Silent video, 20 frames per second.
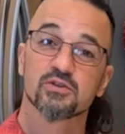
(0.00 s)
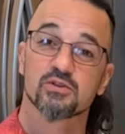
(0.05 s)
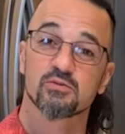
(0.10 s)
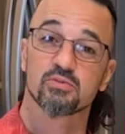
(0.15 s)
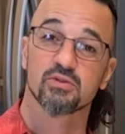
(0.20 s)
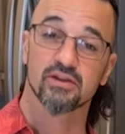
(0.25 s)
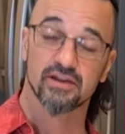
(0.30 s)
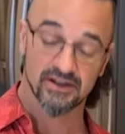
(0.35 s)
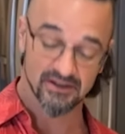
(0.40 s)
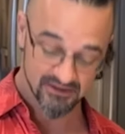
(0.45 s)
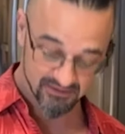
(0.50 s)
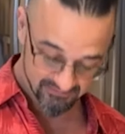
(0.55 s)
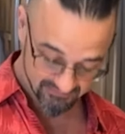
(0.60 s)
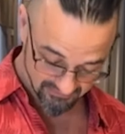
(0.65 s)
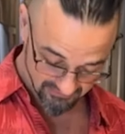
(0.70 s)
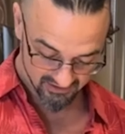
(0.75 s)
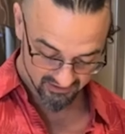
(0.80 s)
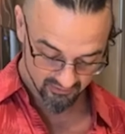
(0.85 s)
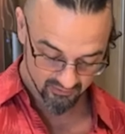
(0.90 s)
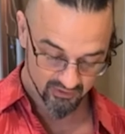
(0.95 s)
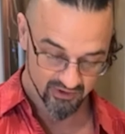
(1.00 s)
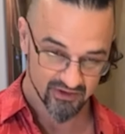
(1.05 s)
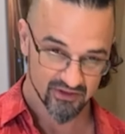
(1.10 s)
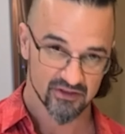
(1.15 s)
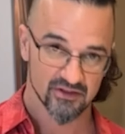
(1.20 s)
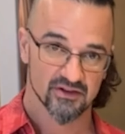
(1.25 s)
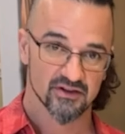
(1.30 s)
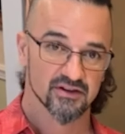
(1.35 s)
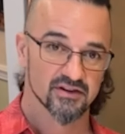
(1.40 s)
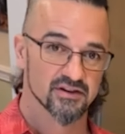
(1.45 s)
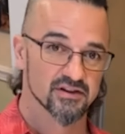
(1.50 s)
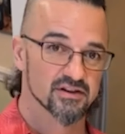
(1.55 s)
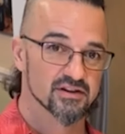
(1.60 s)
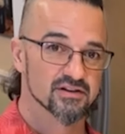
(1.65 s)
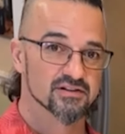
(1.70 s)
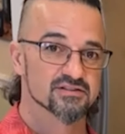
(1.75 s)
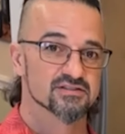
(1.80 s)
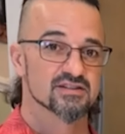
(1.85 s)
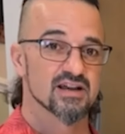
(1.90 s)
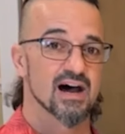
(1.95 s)
the plate with
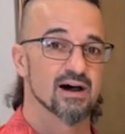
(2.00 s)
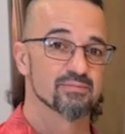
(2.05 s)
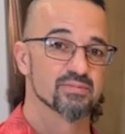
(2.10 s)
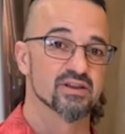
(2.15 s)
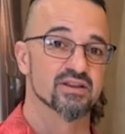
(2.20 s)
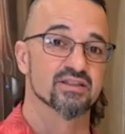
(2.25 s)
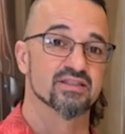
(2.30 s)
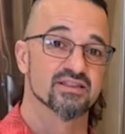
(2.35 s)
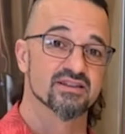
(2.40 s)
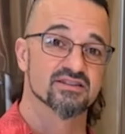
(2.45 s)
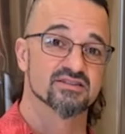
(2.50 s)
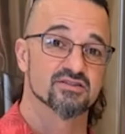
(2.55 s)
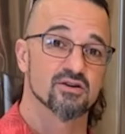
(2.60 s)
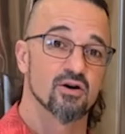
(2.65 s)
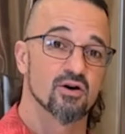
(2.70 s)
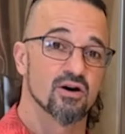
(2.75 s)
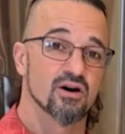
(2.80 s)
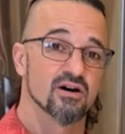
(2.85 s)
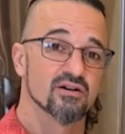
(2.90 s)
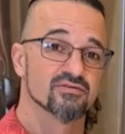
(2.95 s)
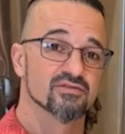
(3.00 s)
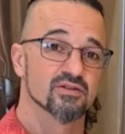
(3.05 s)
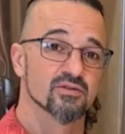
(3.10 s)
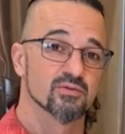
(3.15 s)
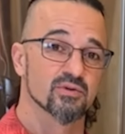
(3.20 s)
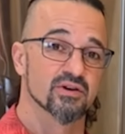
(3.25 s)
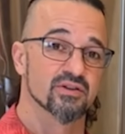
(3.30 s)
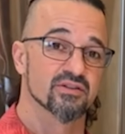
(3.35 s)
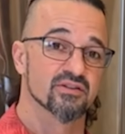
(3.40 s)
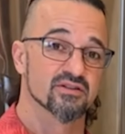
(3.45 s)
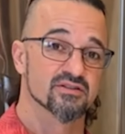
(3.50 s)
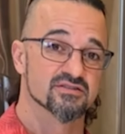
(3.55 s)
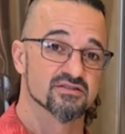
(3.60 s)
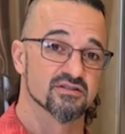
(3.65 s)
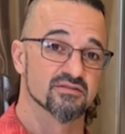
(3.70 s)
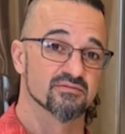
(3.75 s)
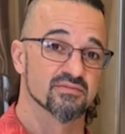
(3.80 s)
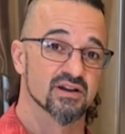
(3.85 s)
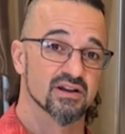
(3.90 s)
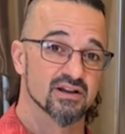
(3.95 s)
topping this off with some